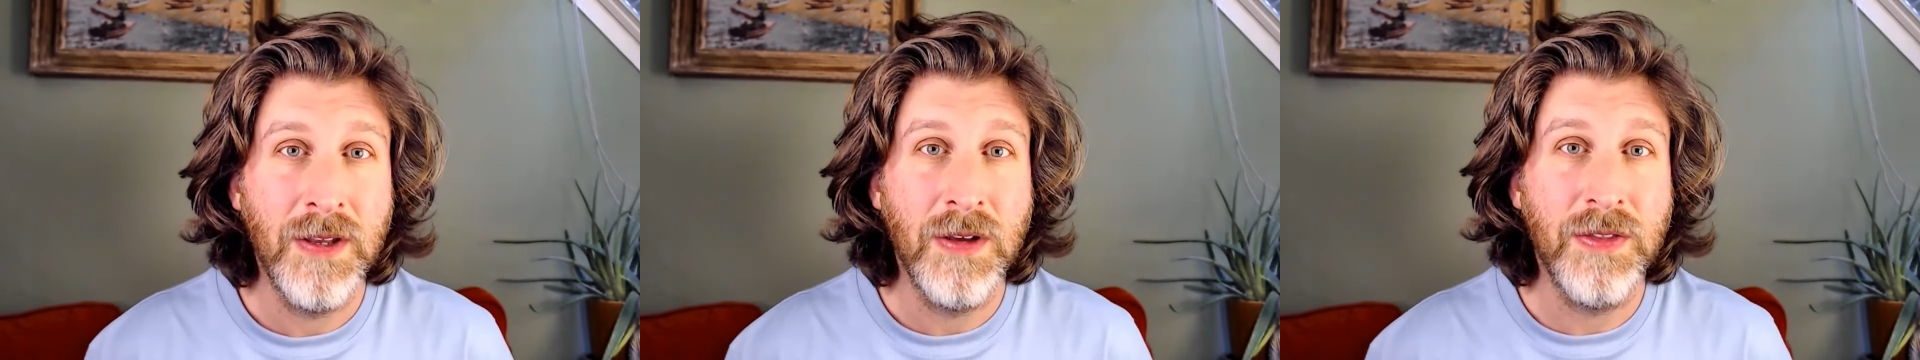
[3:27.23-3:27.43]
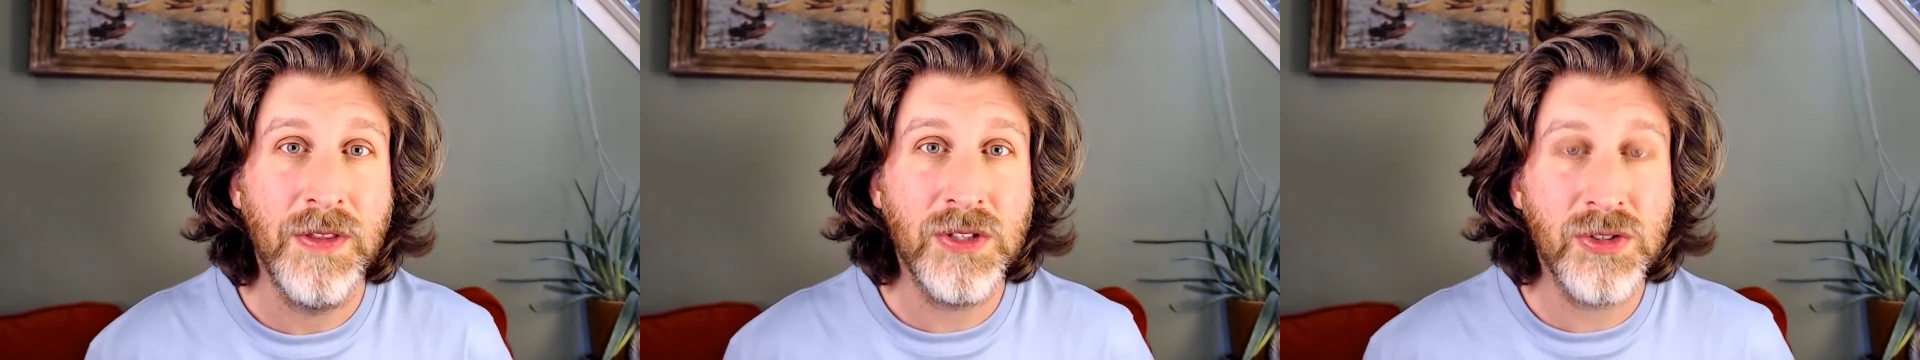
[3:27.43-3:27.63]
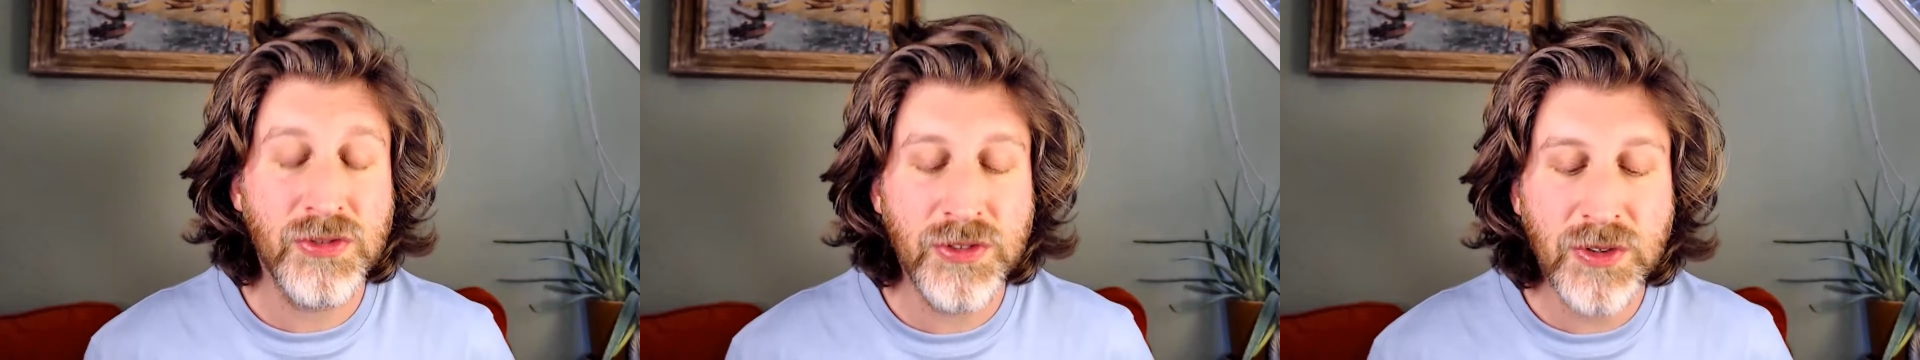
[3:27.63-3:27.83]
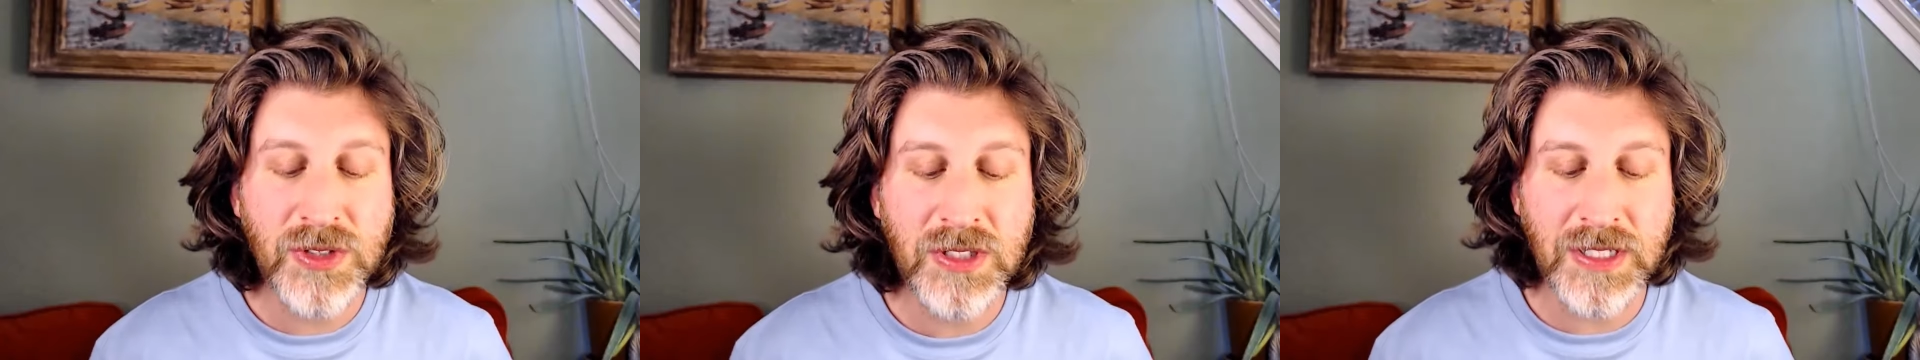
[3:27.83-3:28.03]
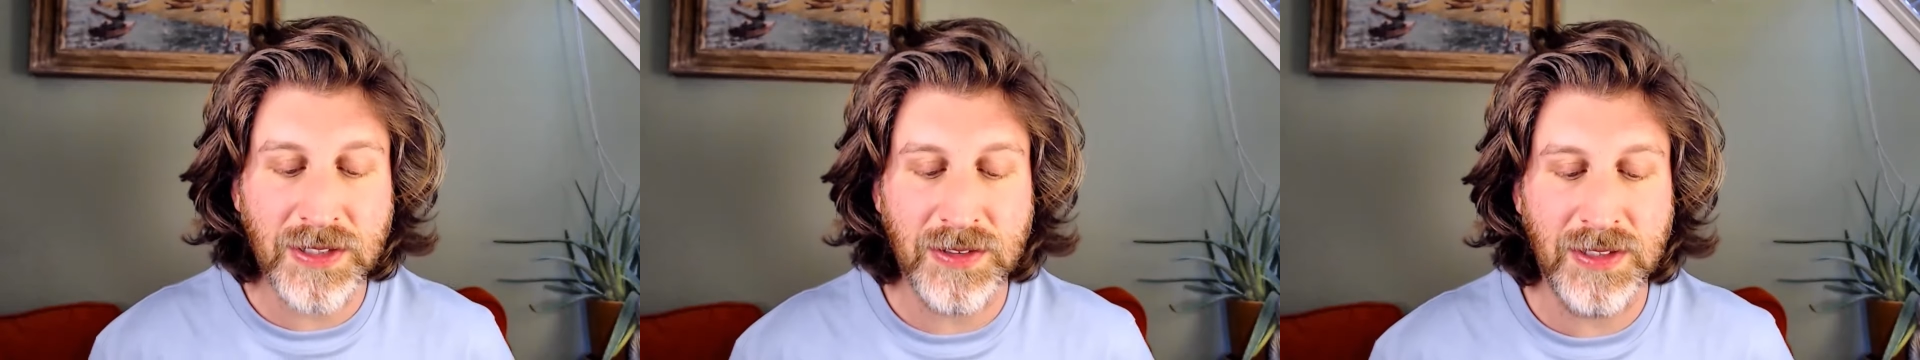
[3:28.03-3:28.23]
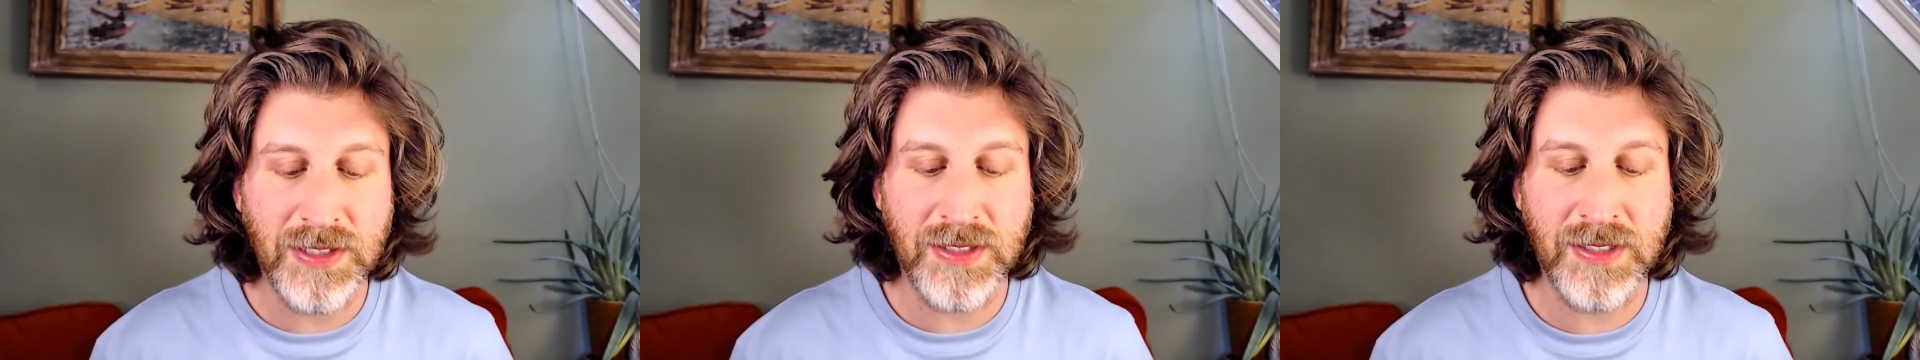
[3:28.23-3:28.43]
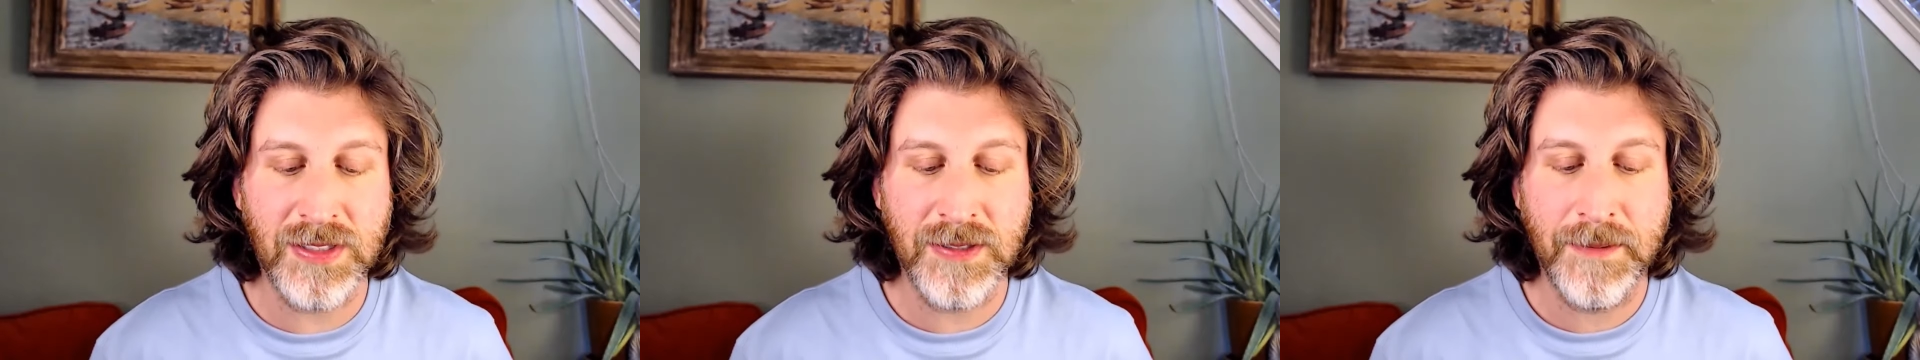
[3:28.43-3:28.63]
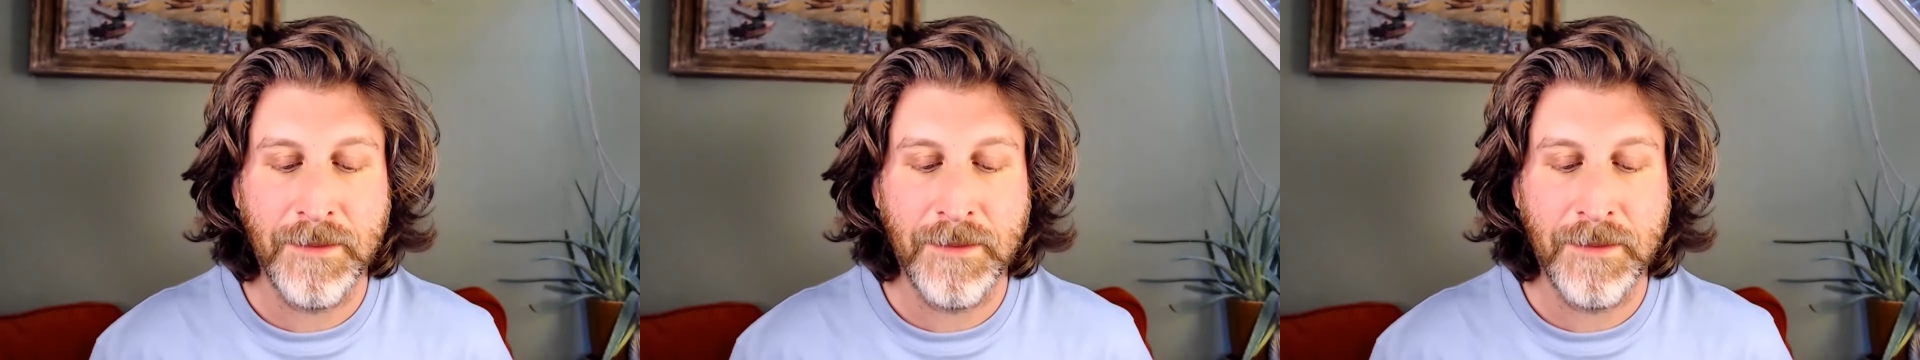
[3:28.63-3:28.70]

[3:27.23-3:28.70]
The true stillness